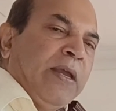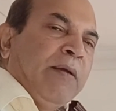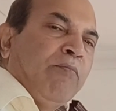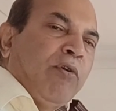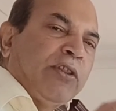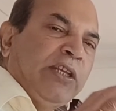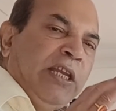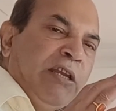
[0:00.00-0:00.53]

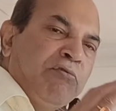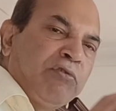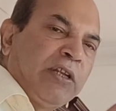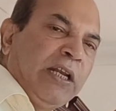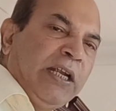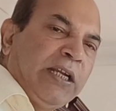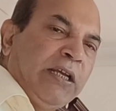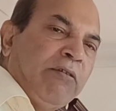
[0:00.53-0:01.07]
For the
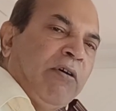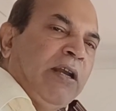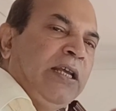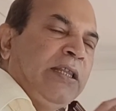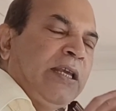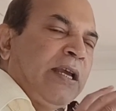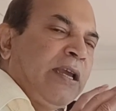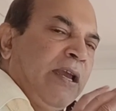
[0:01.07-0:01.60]
utility only
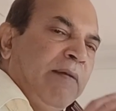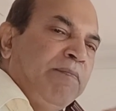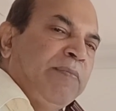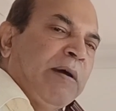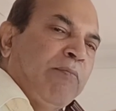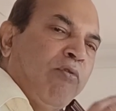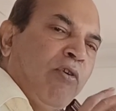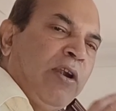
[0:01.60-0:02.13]
they give
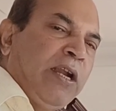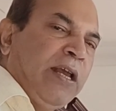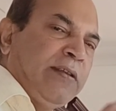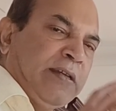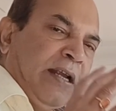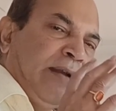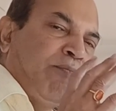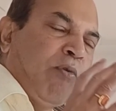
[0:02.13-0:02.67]
the voltage
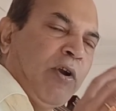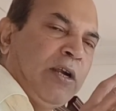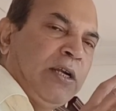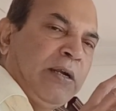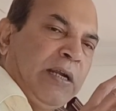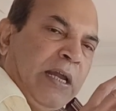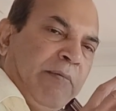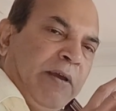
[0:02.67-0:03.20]
and
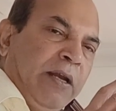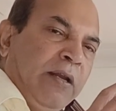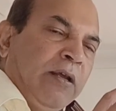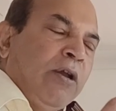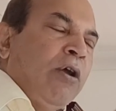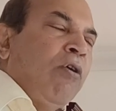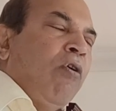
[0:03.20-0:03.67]
fault level